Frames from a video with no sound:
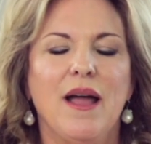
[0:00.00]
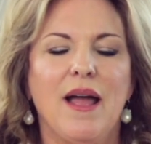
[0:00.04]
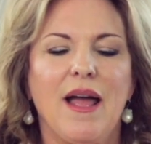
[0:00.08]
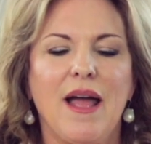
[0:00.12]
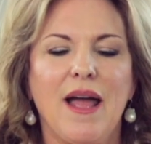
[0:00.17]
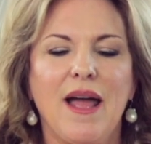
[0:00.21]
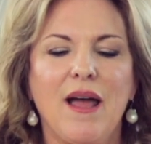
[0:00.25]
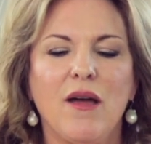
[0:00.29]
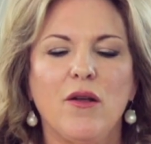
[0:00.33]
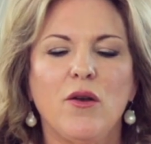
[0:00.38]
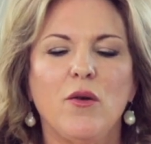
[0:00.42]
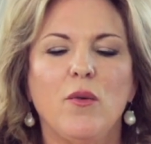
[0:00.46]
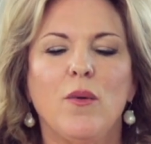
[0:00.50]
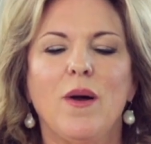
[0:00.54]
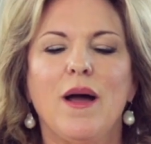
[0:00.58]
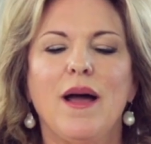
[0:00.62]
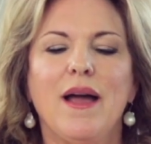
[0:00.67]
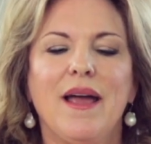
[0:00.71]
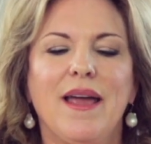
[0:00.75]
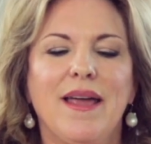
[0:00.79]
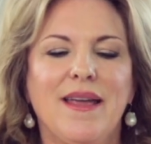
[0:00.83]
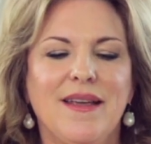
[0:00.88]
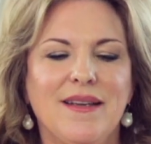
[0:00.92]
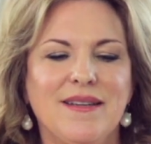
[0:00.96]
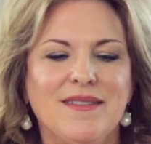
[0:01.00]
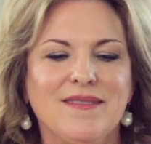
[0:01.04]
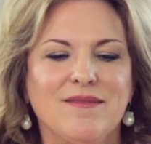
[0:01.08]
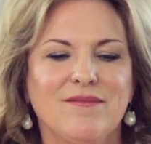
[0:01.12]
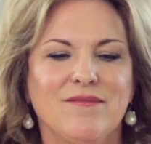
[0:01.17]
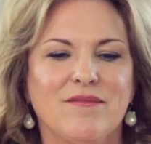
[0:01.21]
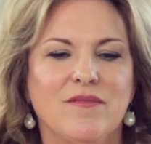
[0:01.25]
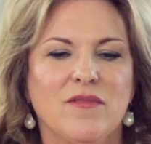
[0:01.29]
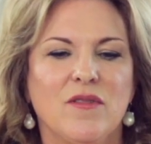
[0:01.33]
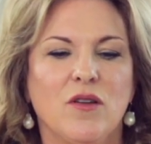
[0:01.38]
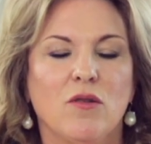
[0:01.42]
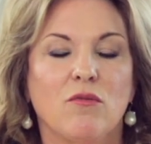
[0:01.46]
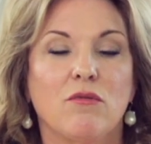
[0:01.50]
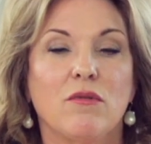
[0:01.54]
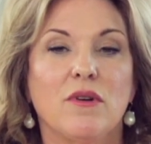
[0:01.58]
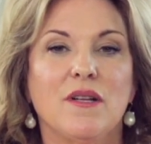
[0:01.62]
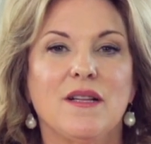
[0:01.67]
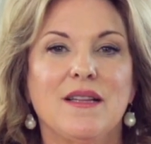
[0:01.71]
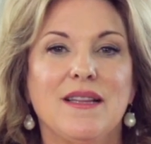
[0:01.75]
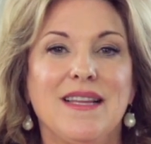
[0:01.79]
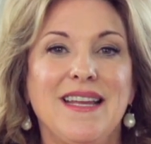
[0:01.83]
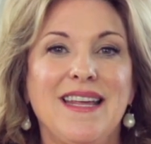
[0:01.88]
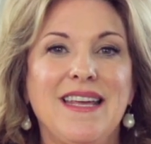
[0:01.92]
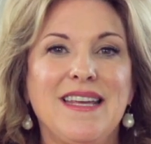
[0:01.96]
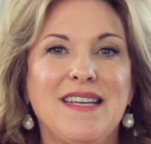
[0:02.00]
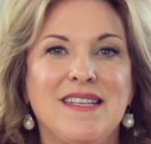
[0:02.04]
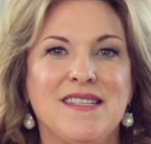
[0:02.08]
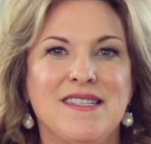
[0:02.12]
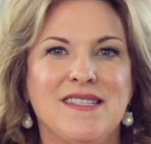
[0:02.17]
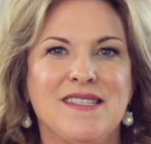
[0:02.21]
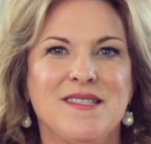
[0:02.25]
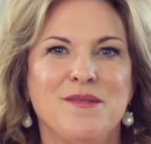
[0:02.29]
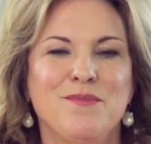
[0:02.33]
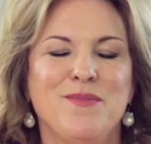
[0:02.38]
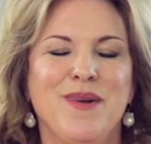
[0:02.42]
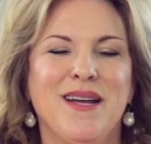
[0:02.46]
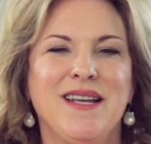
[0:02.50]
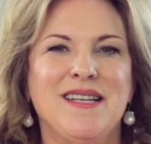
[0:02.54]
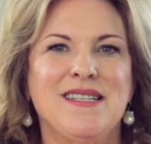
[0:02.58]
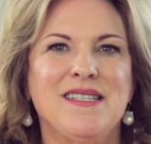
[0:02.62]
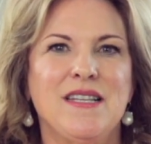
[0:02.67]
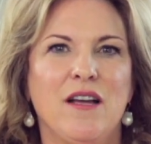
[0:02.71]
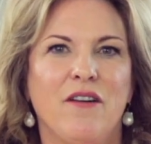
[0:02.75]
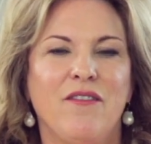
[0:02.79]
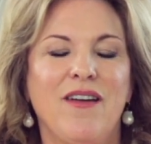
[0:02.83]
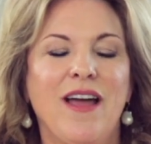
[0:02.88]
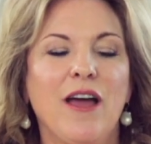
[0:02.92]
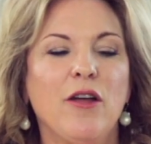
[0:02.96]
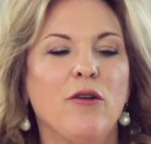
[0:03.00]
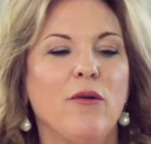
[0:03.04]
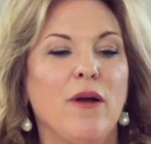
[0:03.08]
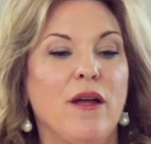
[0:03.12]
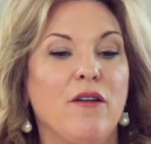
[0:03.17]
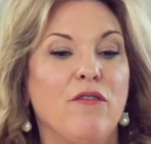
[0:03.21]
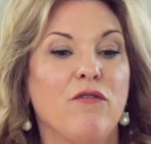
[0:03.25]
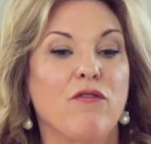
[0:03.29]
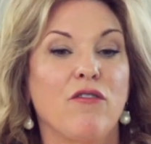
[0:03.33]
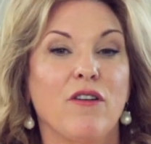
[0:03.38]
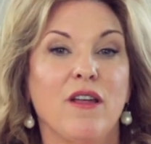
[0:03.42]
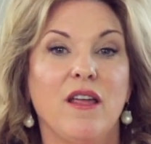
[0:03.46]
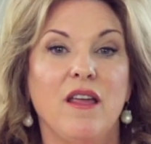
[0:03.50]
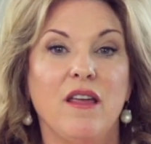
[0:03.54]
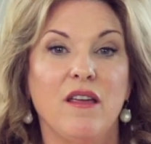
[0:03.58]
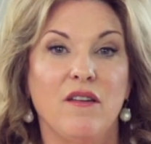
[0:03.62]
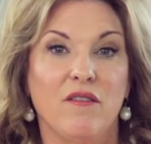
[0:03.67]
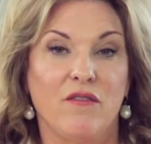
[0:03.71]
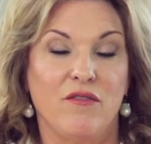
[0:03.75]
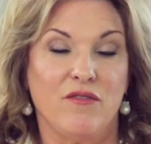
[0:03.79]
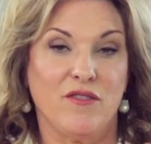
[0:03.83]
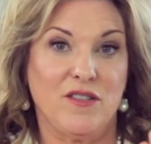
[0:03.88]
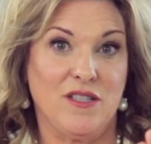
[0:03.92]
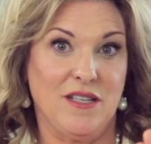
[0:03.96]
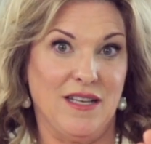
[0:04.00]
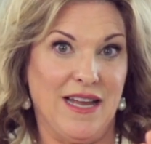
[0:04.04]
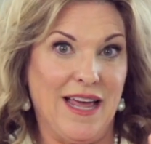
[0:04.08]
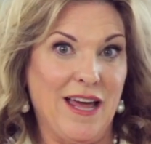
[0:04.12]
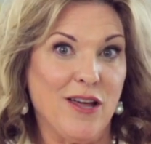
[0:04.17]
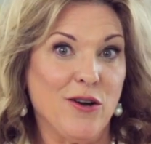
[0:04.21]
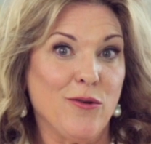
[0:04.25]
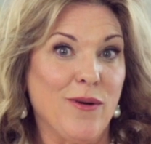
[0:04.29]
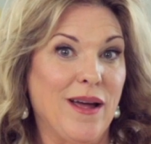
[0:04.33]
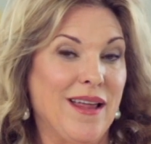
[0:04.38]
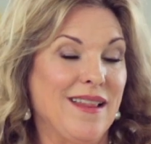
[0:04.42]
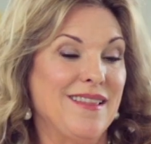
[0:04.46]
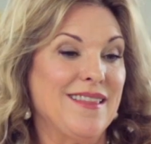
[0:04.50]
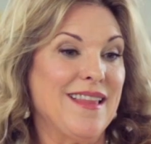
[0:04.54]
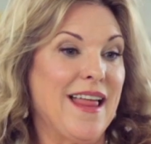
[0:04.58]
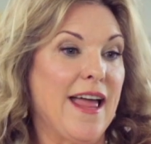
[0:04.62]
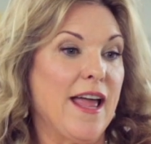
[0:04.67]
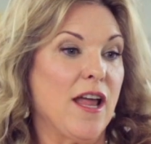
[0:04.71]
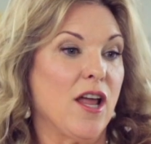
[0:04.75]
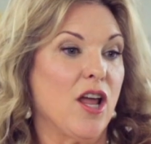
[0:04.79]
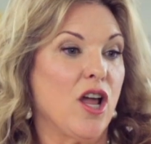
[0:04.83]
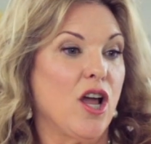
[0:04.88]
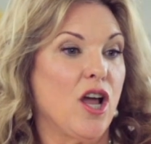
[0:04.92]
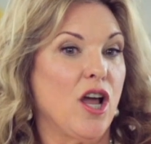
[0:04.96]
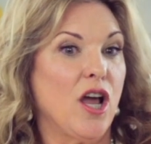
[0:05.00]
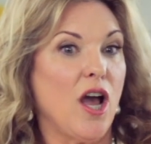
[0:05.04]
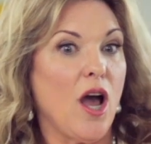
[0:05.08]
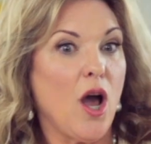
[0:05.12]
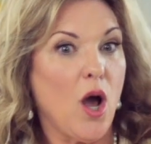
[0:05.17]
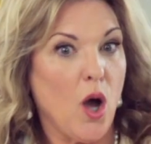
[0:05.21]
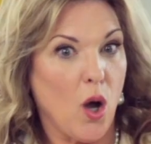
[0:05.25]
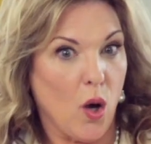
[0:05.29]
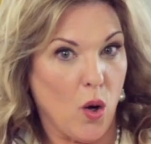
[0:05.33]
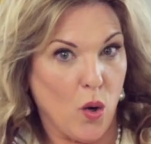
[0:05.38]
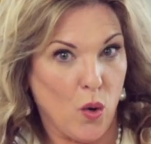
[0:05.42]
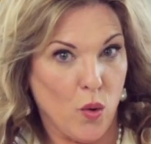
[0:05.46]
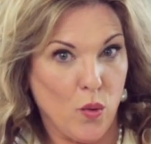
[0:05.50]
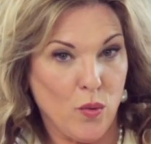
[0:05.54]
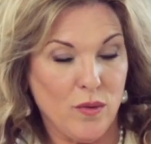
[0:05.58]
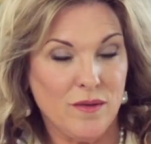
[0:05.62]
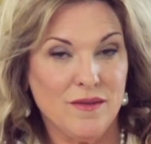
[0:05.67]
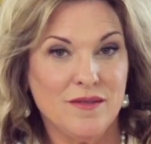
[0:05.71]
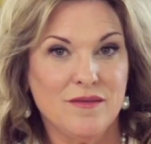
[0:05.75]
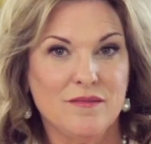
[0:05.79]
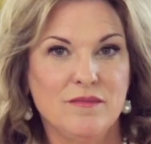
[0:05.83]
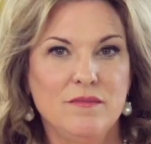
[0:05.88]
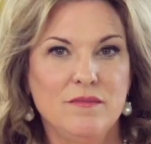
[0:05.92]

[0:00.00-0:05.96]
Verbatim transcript: How do I release myself? How do I forgive? How do I let go